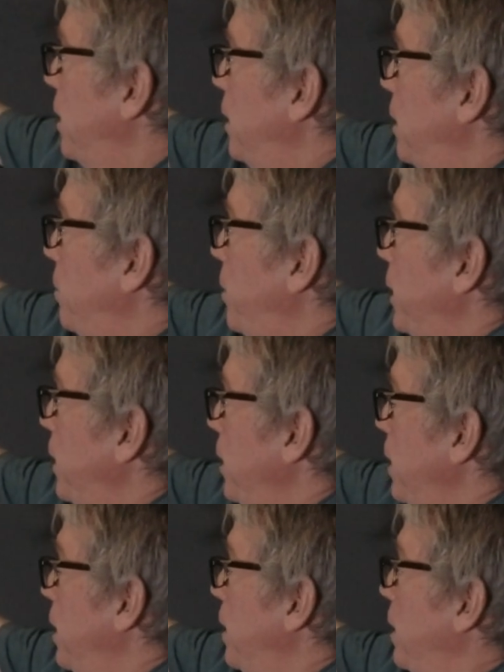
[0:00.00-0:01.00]
Uh,
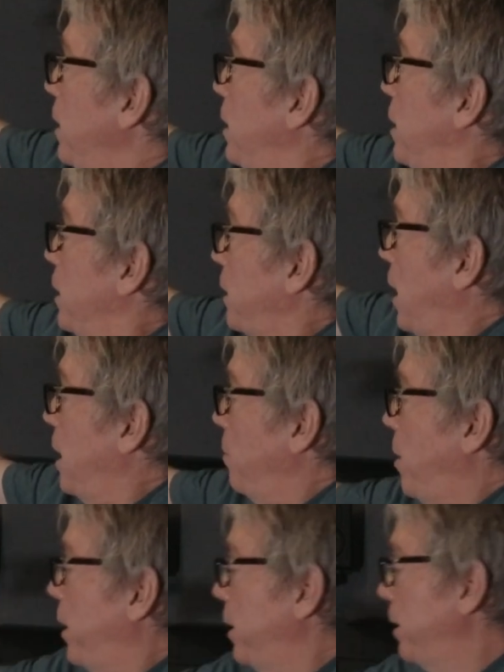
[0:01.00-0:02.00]
my client
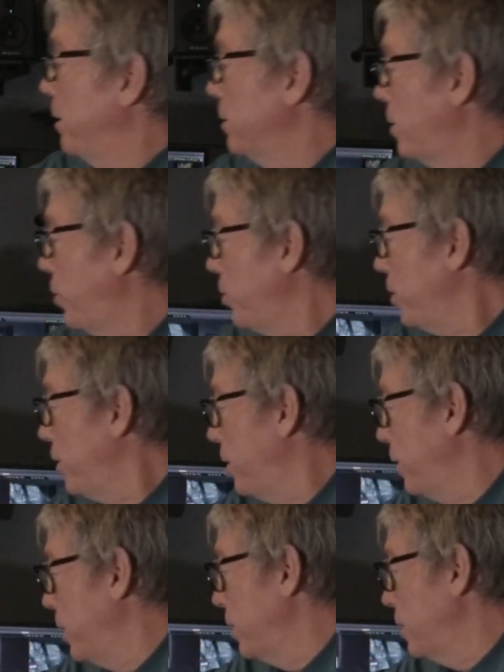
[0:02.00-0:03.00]
monitor is the
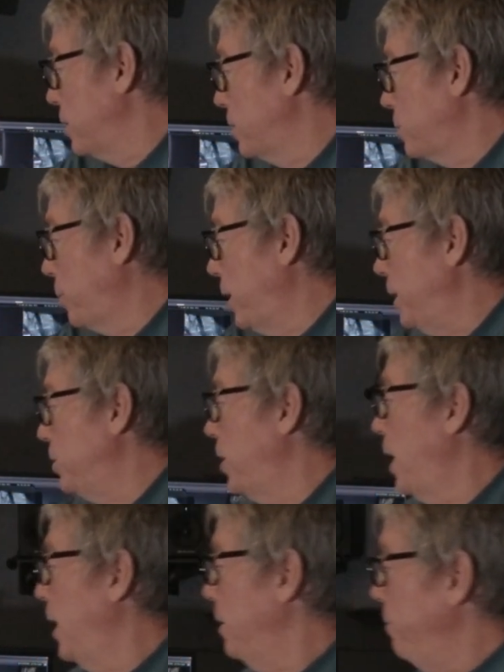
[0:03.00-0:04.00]
third in the display
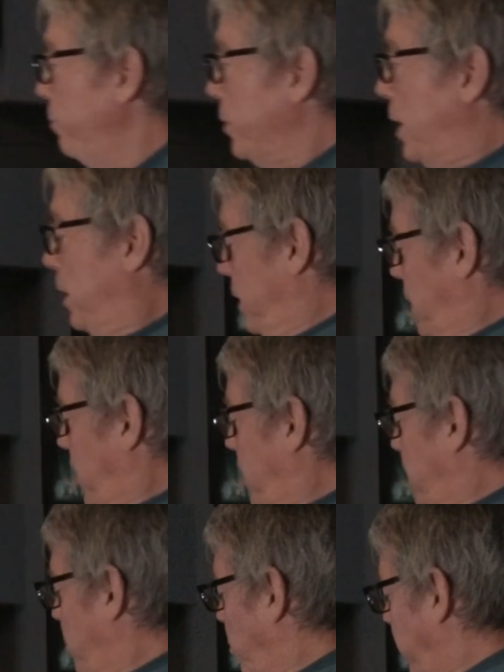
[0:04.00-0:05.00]
chain. And
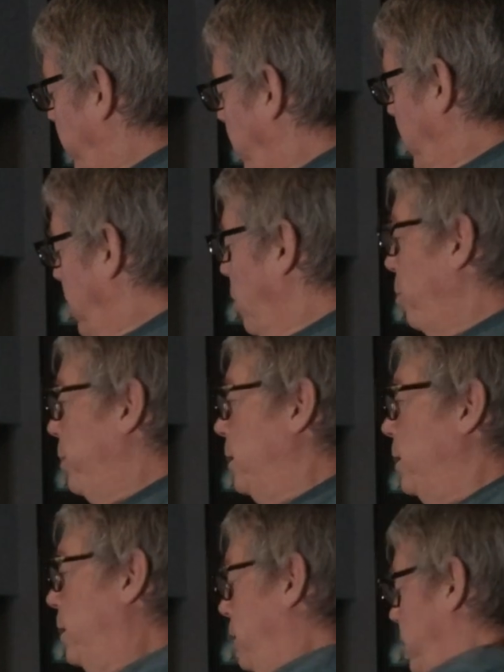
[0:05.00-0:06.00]
then when I open